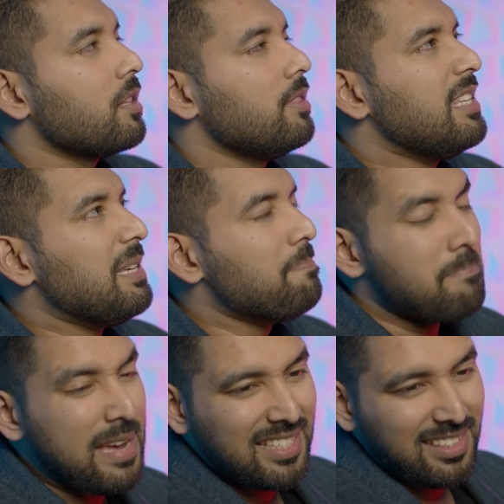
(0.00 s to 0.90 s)
the
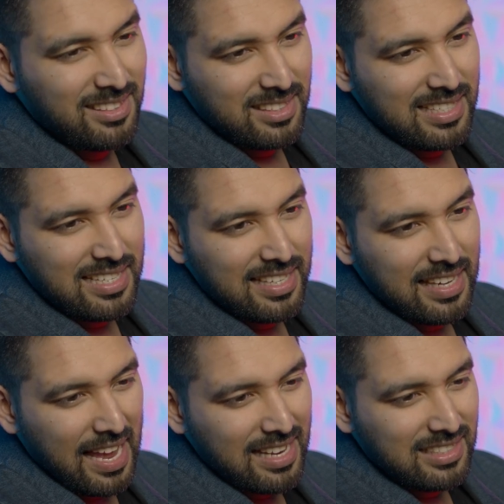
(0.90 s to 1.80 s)
metals that
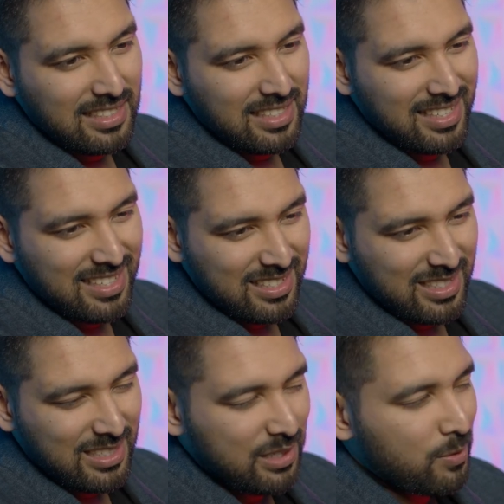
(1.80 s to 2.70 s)
he likes are in a
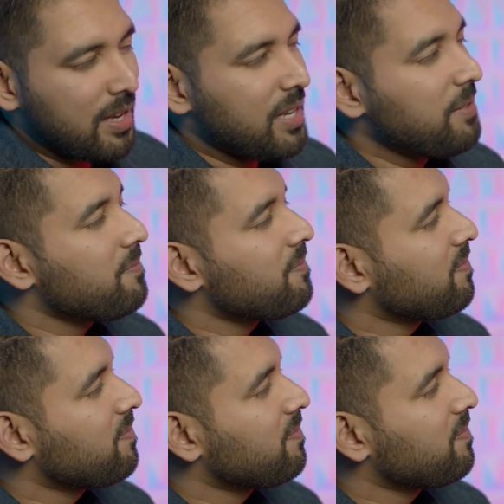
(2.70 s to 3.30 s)
certain way.